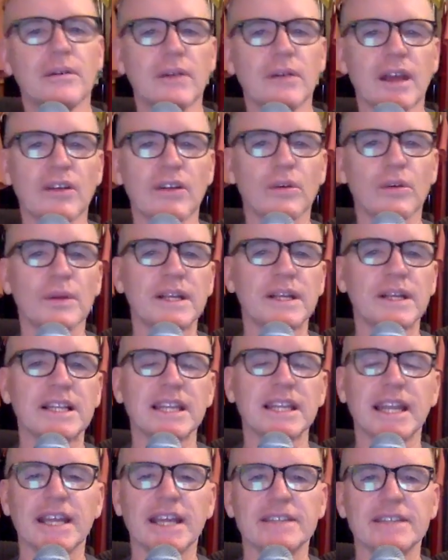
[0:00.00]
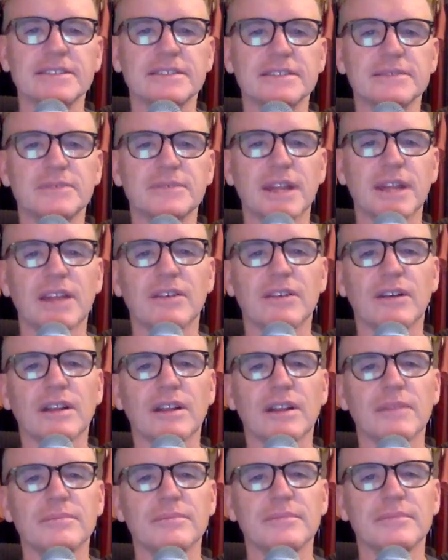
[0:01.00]
heroin clinics. What do they
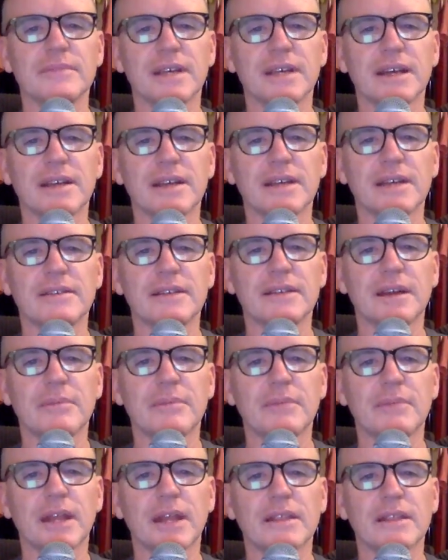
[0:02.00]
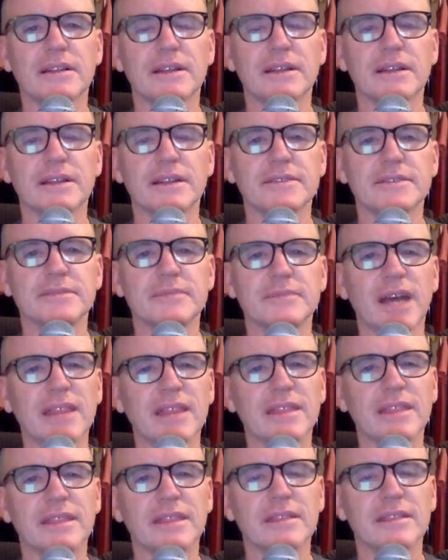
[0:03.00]
call them? Not meth clinics.
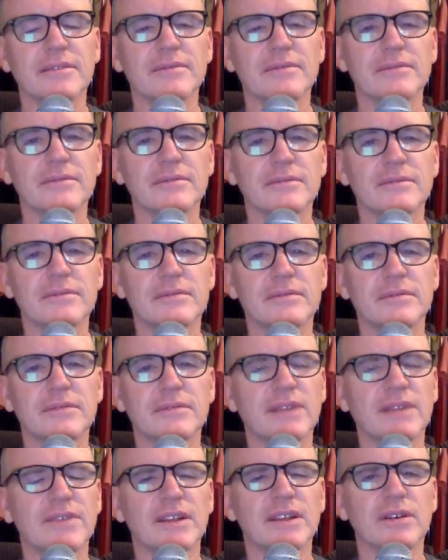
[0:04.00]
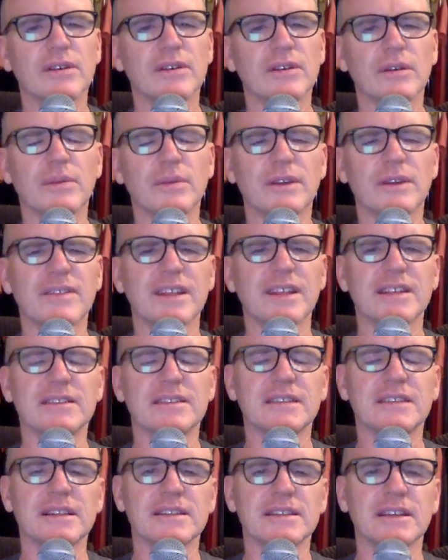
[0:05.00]
Meth? Whatever they're called. Whatever they
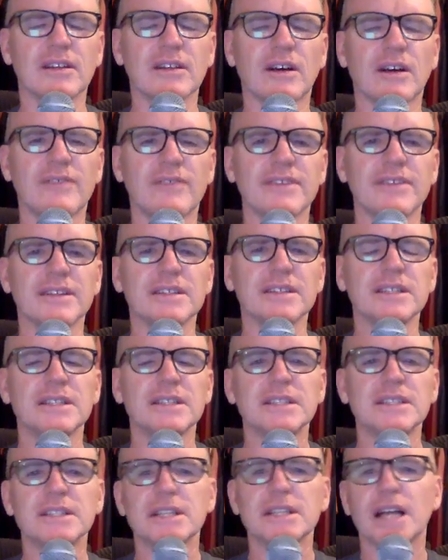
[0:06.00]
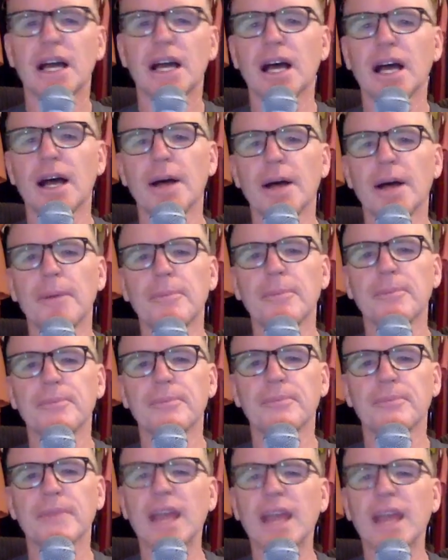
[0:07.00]
take to get off it.
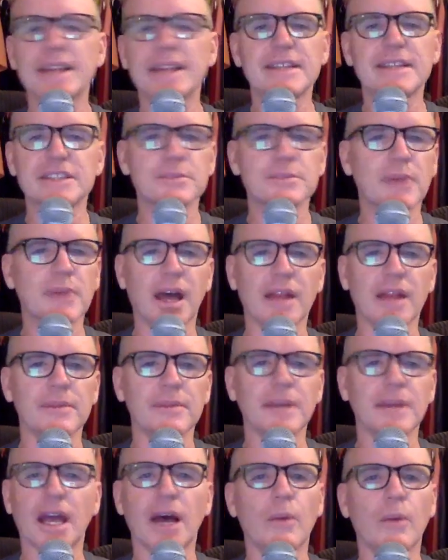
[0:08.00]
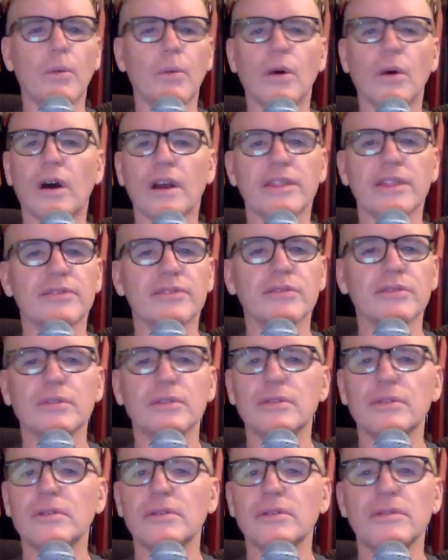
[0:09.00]
And it doesn't bother me. I'll walk
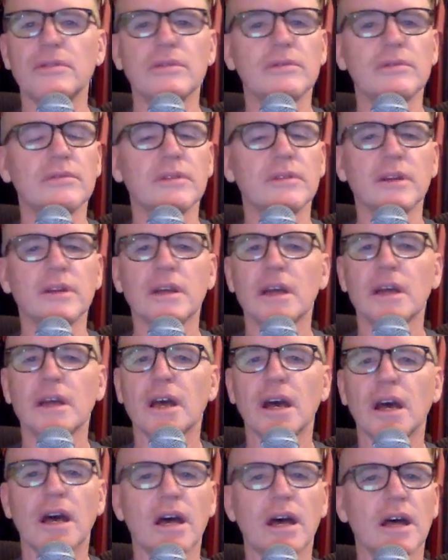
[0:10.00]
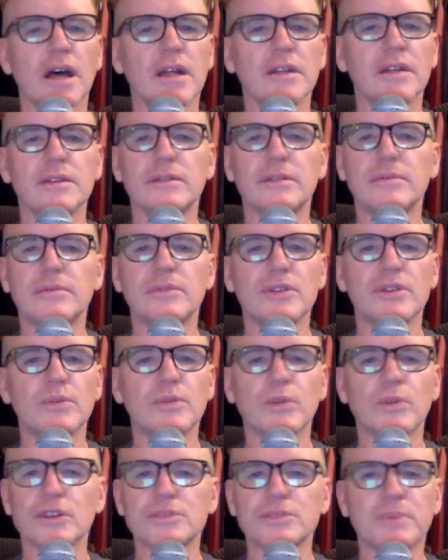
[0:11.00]
through the
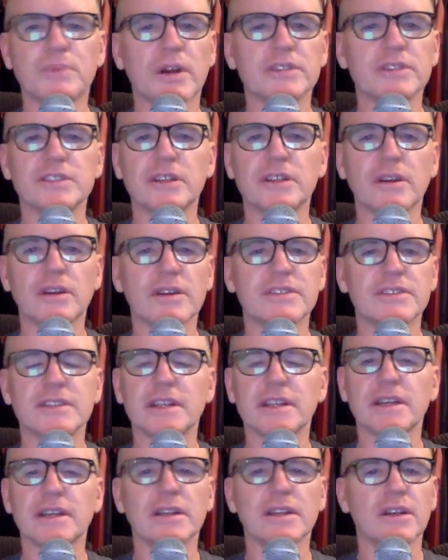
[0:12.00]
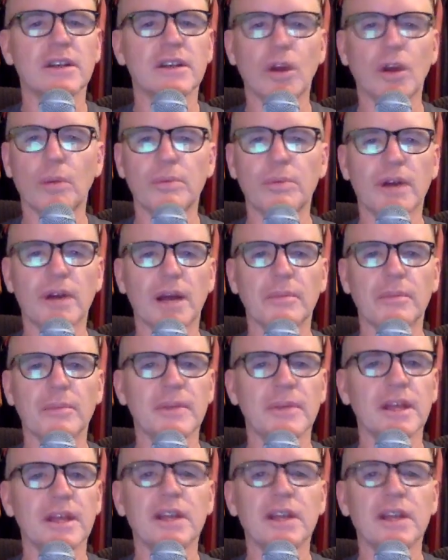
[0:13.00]
worst parts of New York City. No problem.